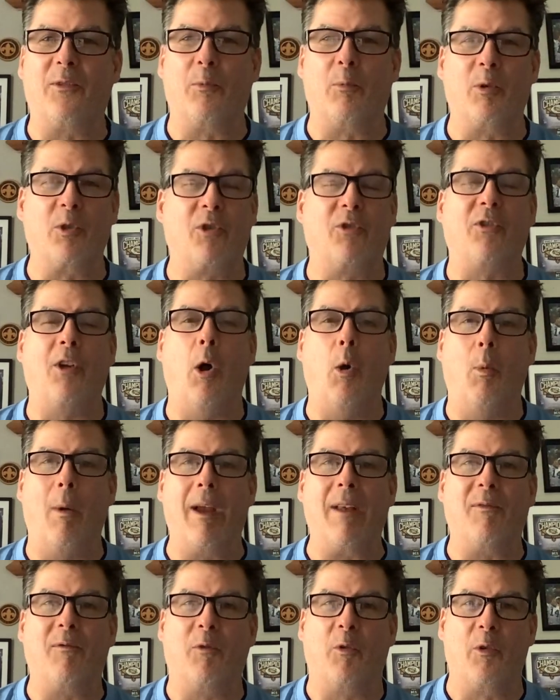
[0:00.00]
We're just all
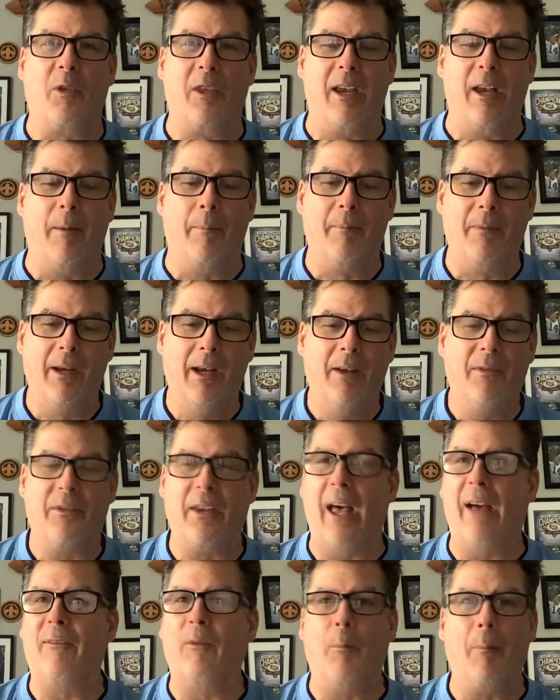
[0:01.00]
waiting for them to
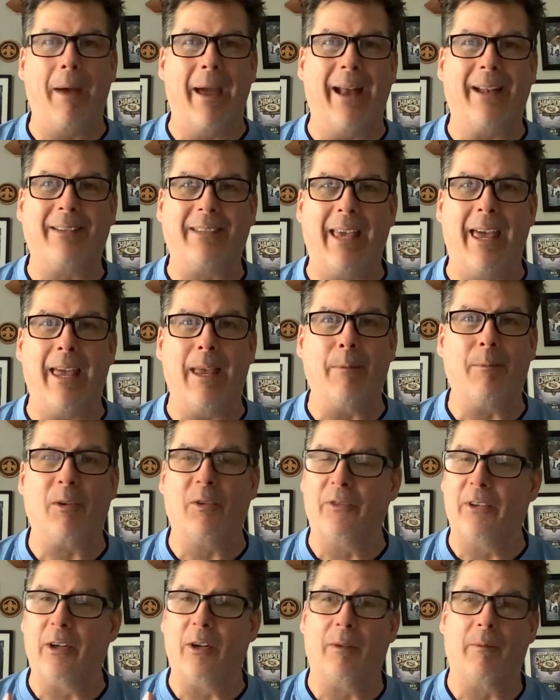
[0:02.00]
have a bad game
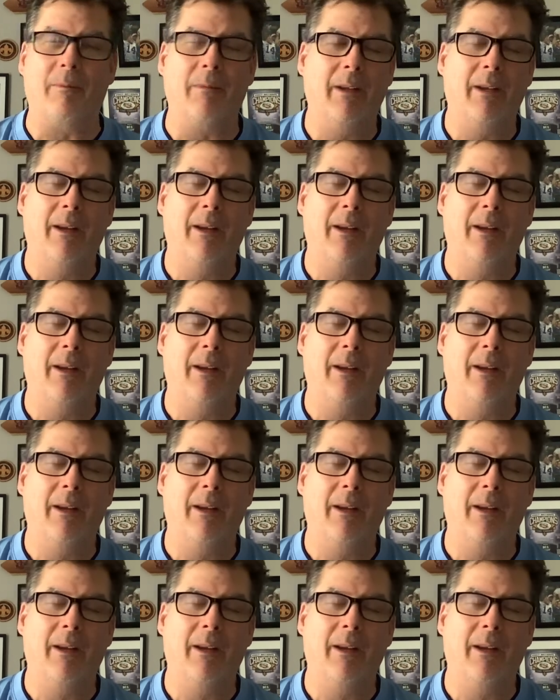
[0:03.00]
because they're